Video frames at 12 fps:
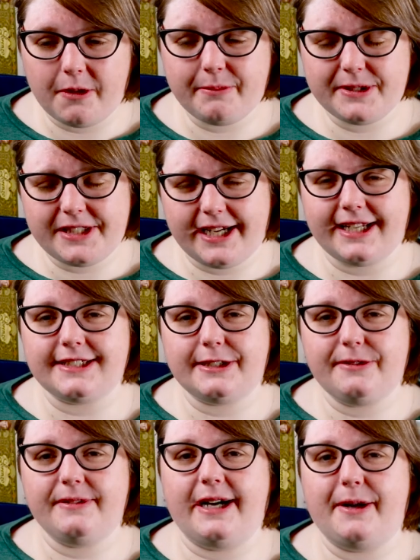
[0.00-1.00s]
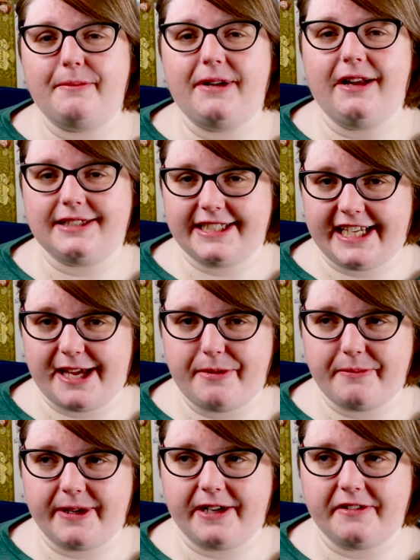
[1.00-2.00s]
But yeah, so um, lots of
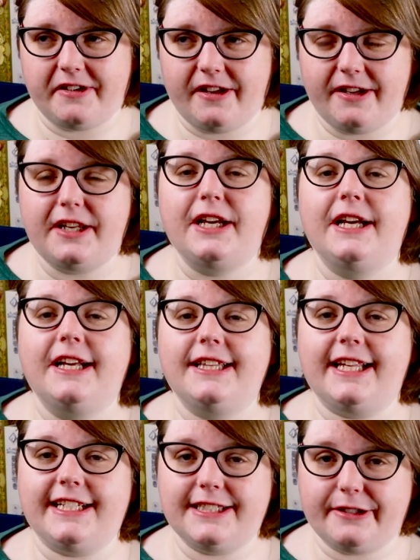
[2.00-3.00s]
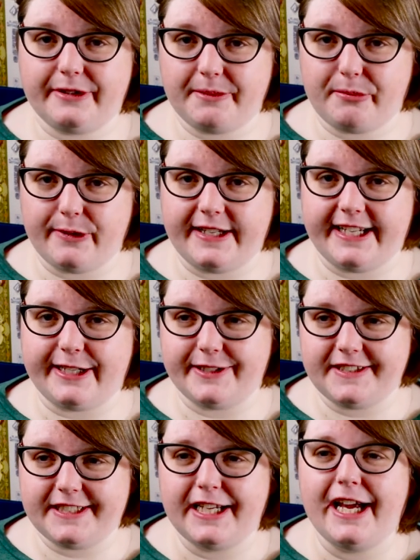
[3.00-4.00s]
gaming been going on things going pretty
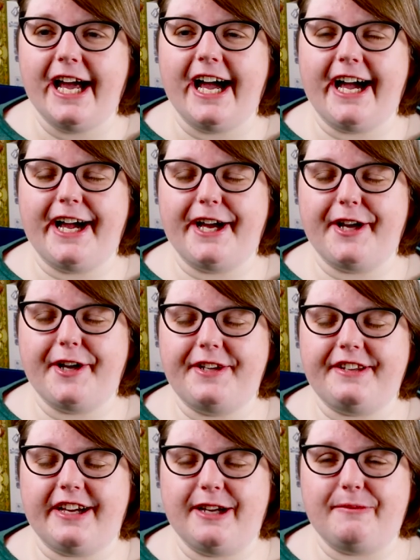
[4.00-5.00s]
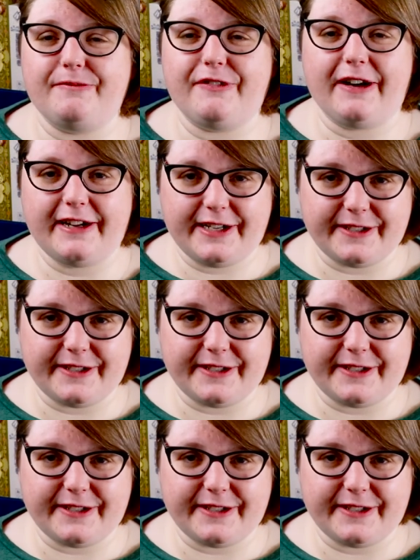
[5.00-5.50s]
good and I'm very